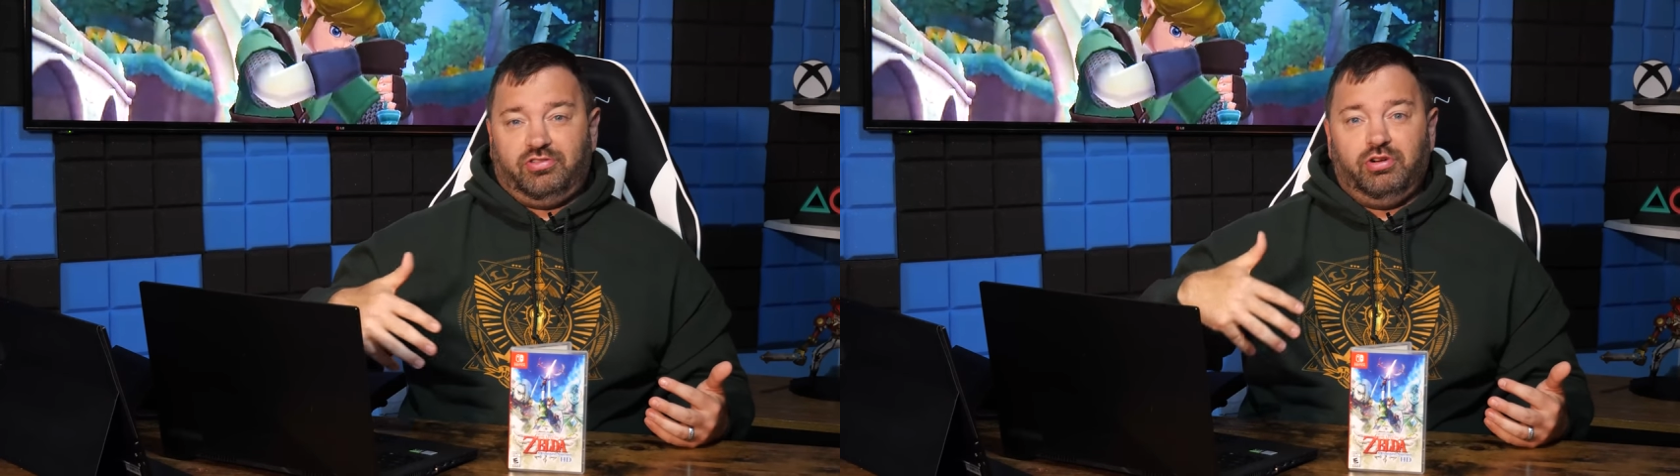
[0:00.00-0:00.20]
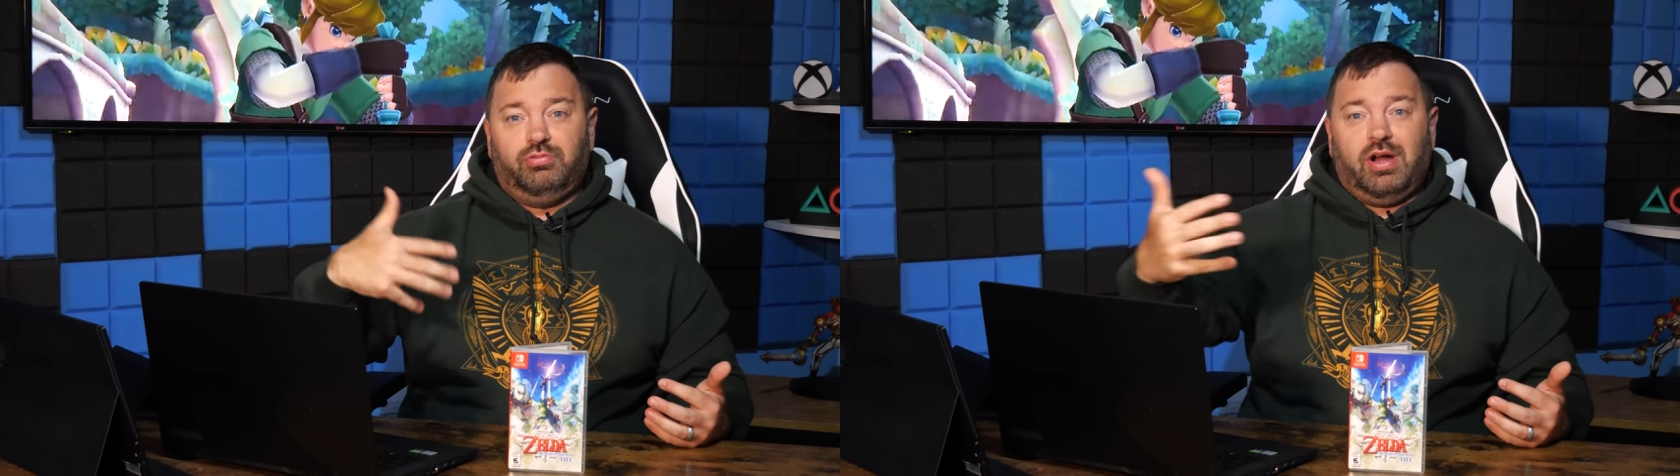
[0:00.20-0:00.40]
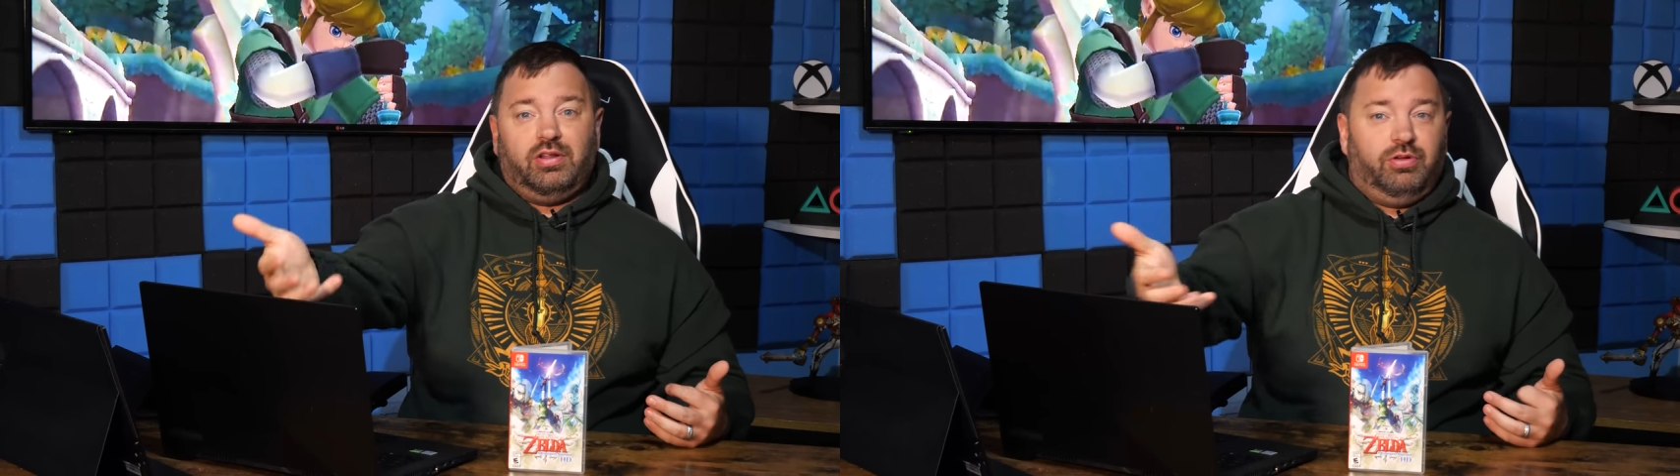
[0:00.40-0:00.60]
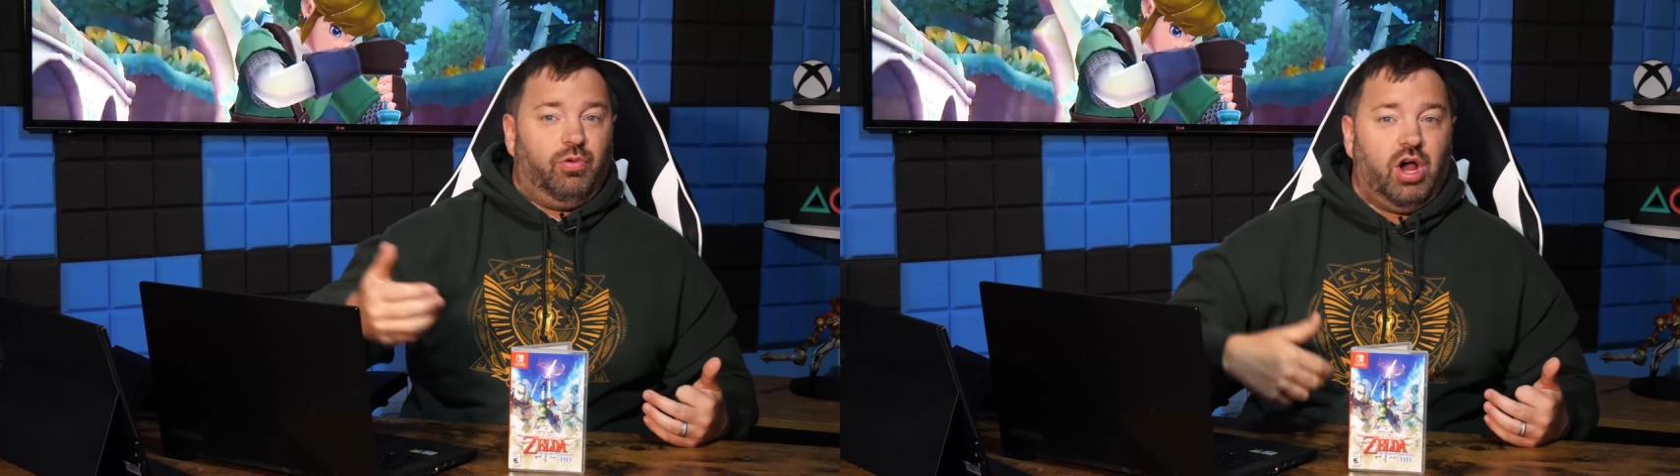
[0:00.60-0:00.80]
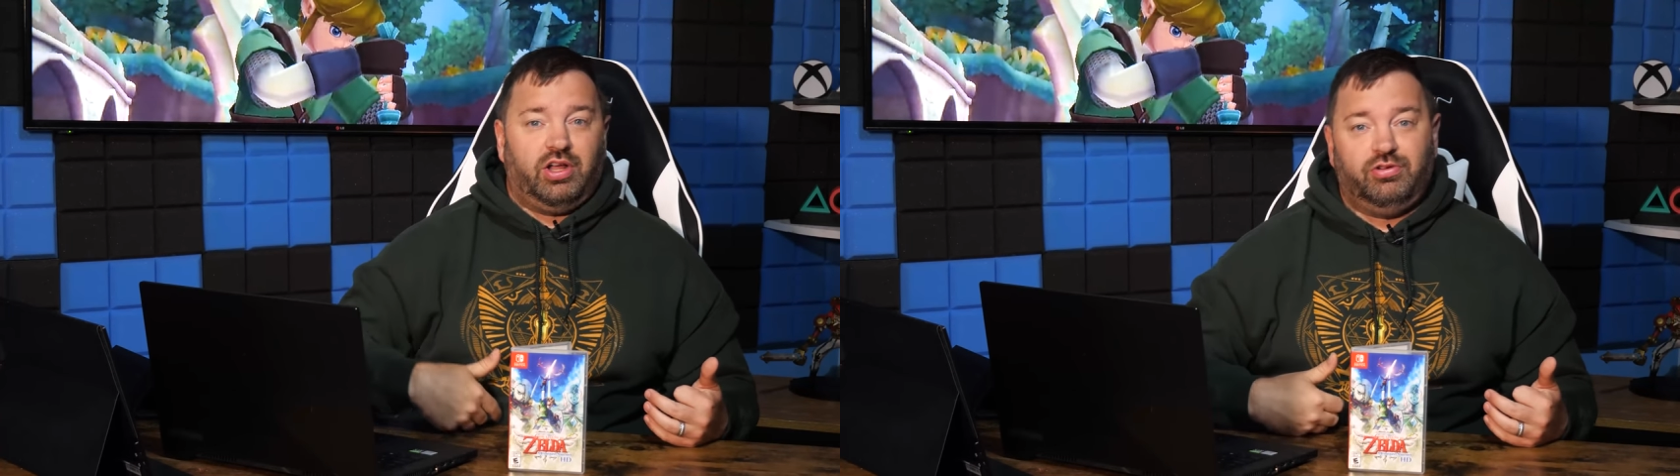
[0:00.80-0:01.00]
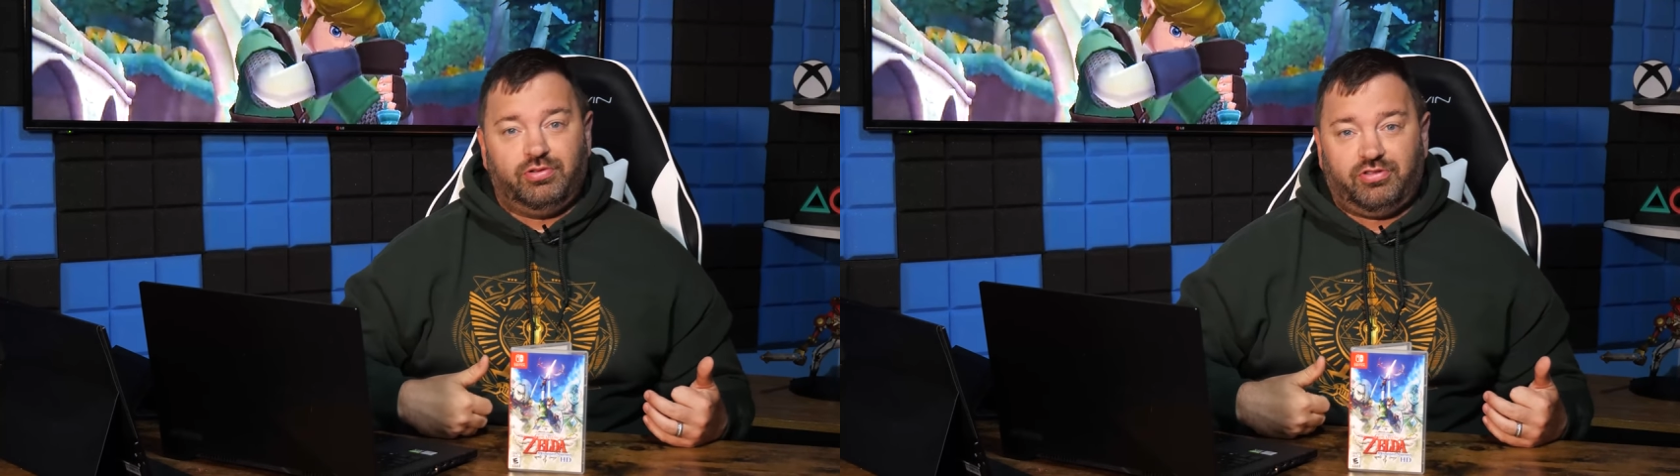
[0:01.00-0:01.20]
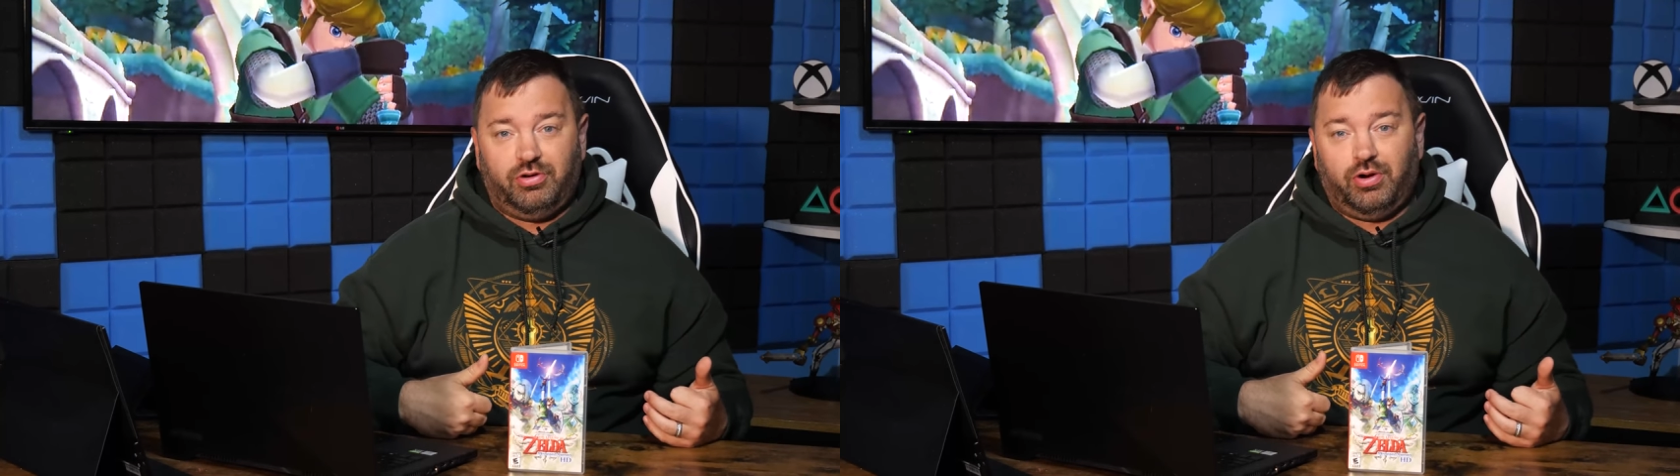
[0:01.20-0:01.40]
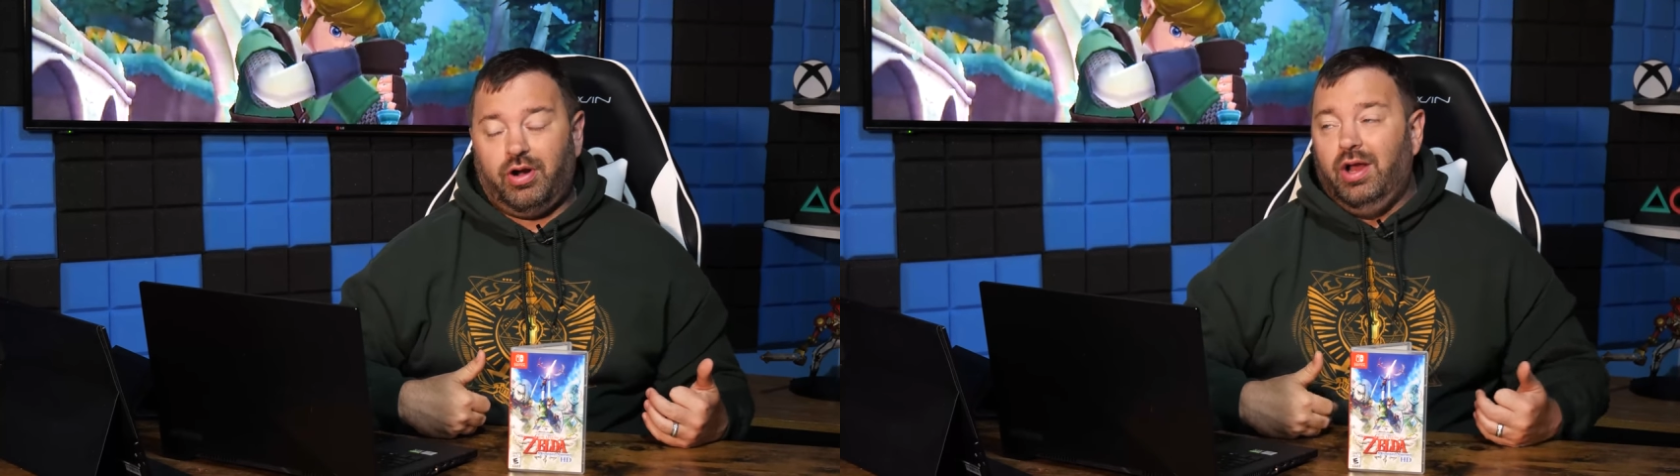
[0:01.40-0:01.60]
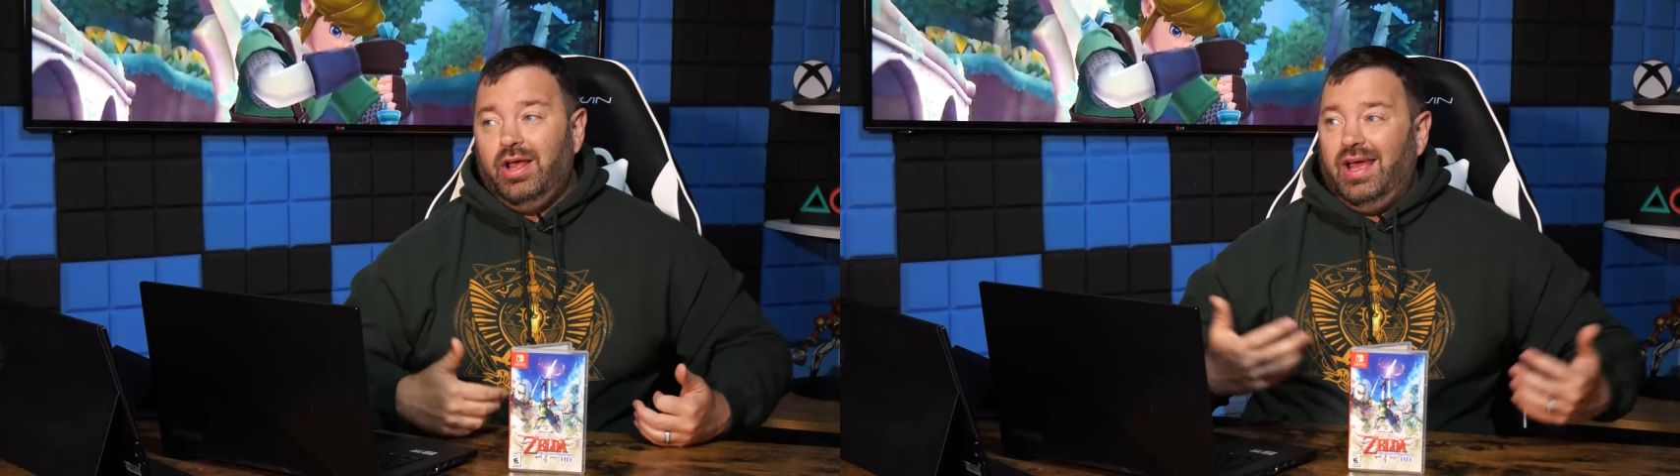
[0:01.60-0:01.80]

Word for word: can still readily walk into a store